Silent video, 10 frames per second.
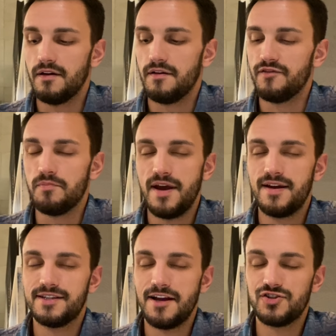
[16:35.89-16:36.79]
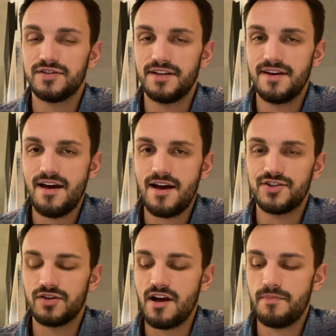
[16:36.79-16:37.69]
If you're paying attention to the X,
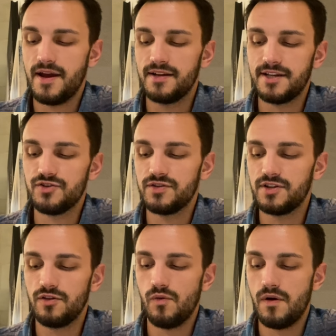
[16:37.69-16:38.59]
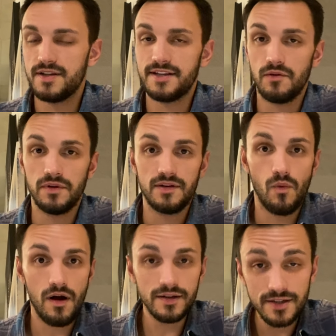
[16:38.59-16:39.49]
you're not paying attention to the ones that really
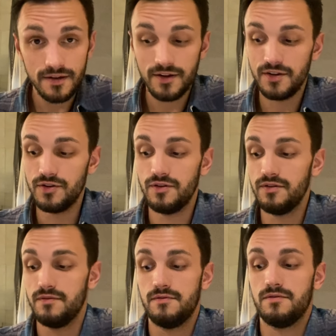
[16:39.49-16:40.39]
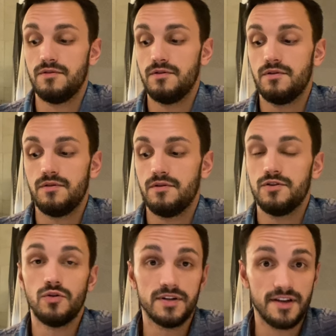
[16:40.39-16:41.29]
want
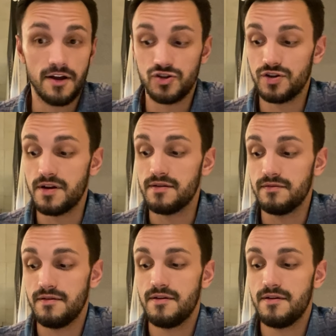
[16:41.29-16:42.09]
your attention.